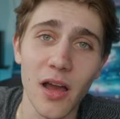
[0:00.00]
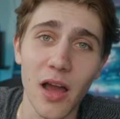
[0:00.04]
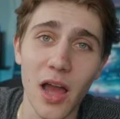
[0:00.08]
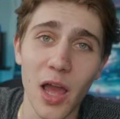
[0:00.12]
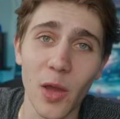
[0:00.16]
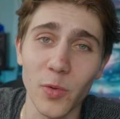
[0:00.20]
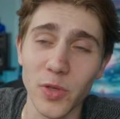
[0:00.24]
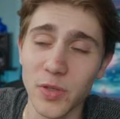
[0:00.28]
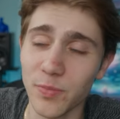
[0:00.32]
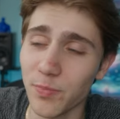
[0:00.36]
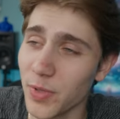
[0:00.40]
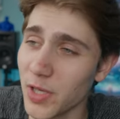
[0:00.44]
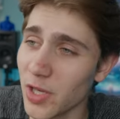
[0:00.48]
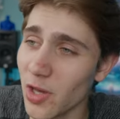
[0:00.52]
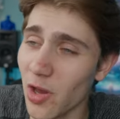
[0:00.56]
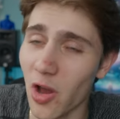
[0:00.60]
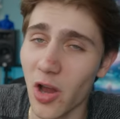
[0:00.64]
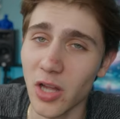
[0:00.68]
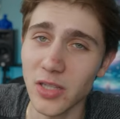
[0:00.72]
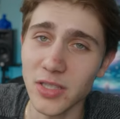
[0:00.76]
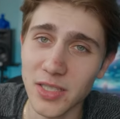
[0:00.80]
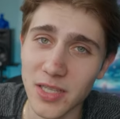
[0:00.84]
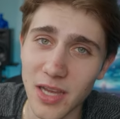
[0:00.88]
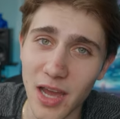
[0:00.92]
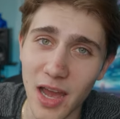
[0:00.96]
I was
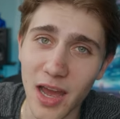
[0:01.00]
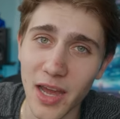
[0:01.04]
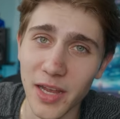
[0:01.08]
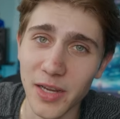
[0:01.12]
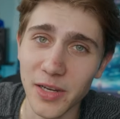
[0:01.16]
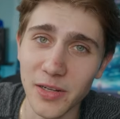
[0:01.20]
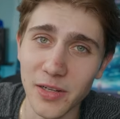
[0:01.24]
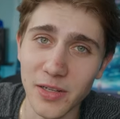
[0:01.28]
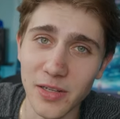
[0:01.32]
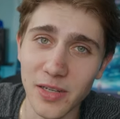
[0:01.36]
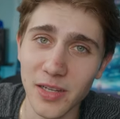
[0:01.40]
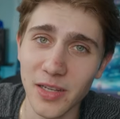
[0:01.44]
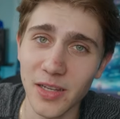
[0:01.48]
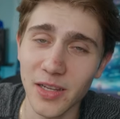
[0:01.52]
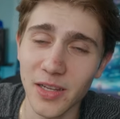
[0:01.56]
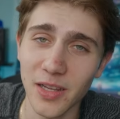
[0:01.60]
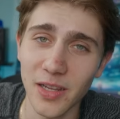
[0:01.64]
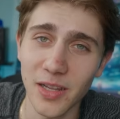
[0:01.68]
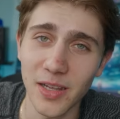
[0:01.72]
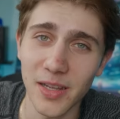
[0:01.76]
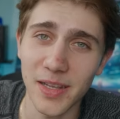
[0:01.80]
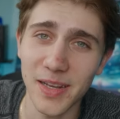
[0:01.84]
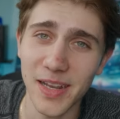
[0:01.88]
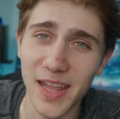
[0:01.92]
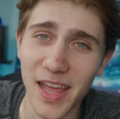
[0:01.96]
beyond tired
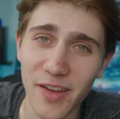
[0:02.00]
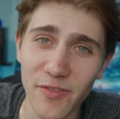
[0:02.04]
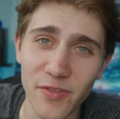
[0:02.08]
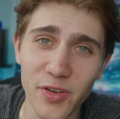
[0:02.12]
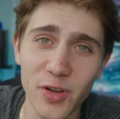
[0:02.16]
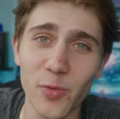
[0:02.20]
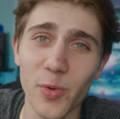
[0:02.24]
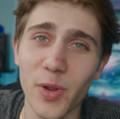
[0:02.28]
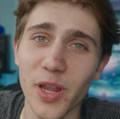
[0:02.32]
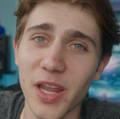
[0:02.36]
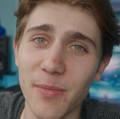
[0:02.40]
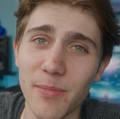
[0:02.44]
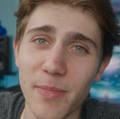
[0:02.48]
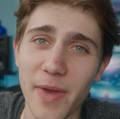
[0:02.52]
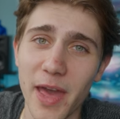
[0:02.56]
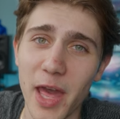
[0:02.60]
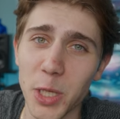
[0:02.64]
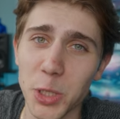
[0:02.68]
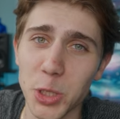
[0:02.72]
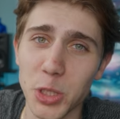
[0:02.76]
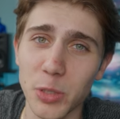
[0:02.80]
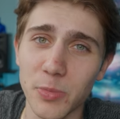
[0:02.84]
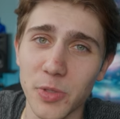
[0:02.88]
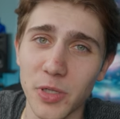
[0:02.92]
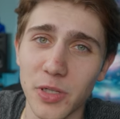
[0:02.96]
in every way
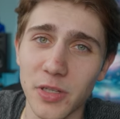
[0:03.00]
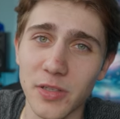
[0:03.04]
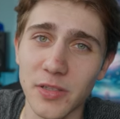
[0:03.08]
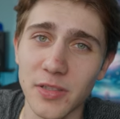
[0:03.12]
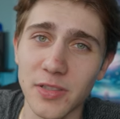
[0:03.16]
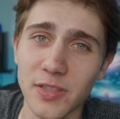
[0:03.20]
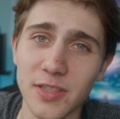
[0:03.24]
imaginable.